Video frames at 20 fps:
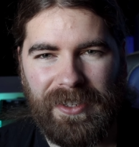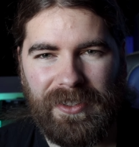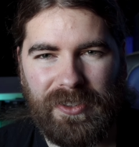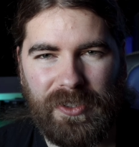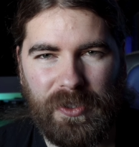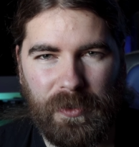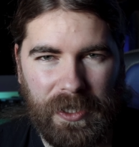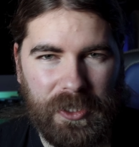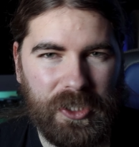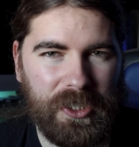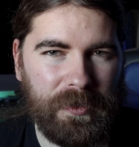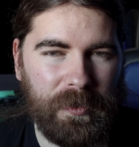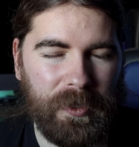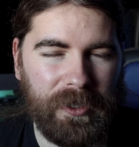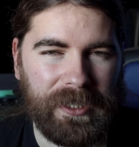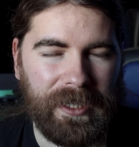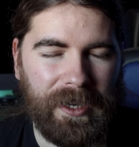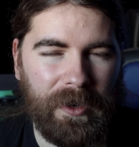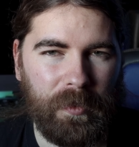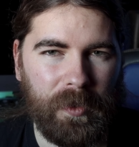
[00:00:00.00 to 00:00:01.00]
to actually
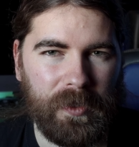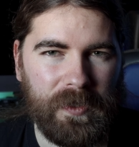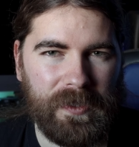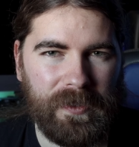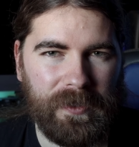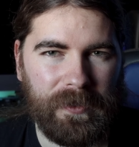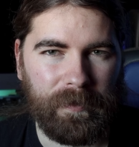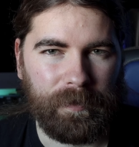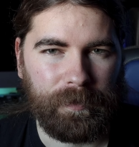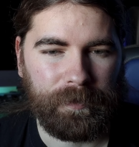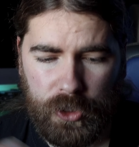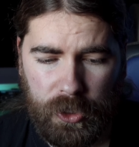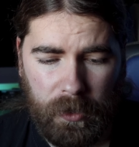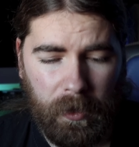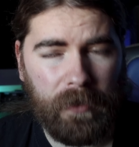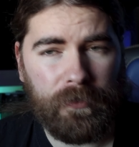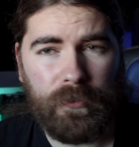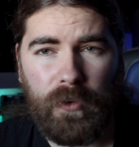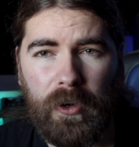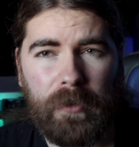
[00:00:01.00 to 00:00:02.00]
work out what to do. So
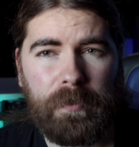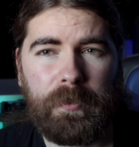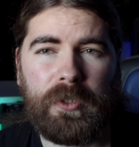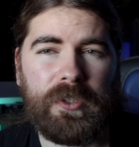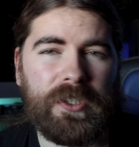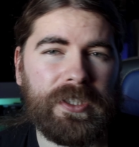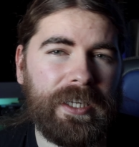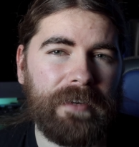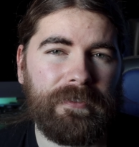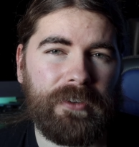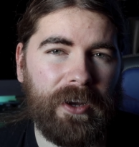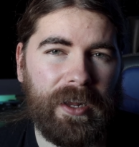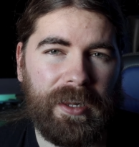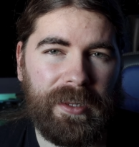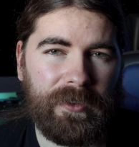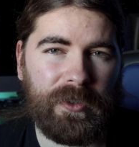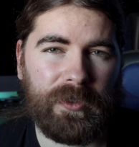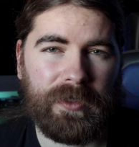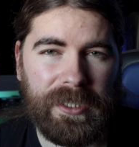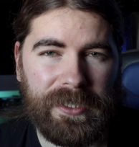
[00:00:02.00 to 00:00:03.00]
I thought I'd put together a
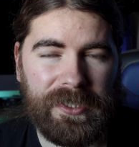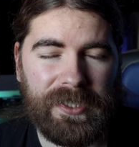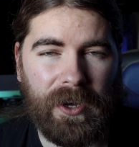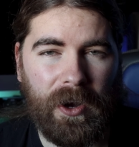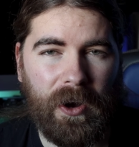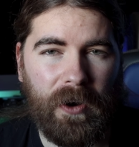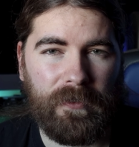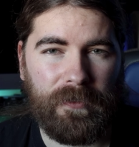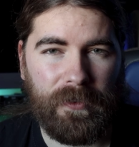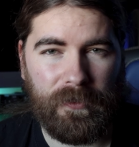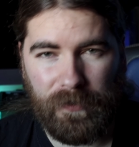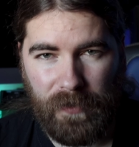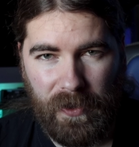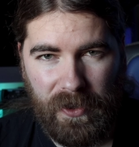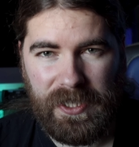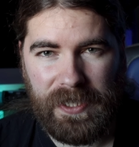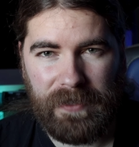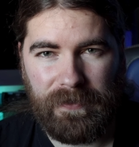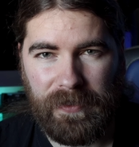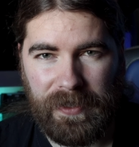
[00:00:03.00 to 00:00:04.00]
little list of
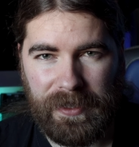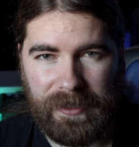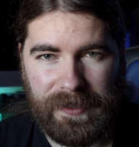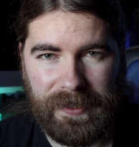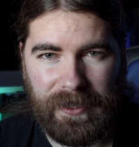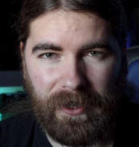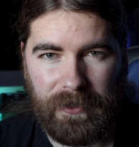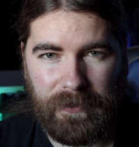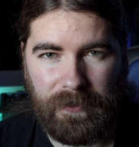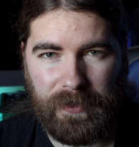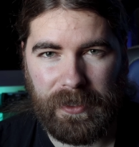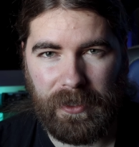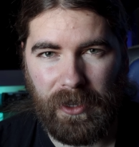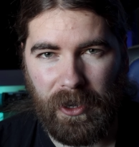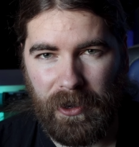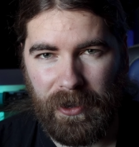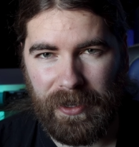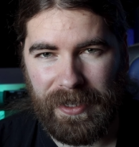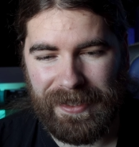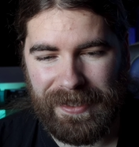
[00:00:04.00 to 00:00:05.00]
30 things that I think
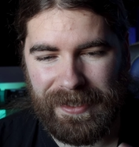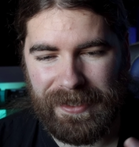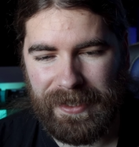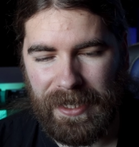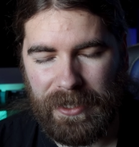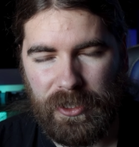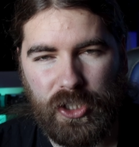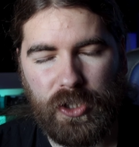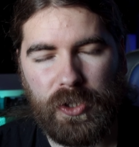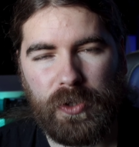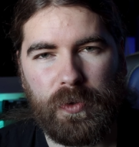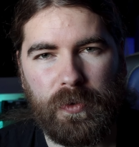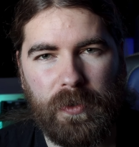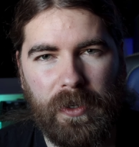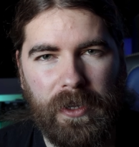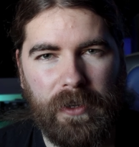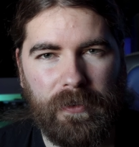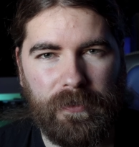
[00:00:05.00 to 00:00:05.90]
are essential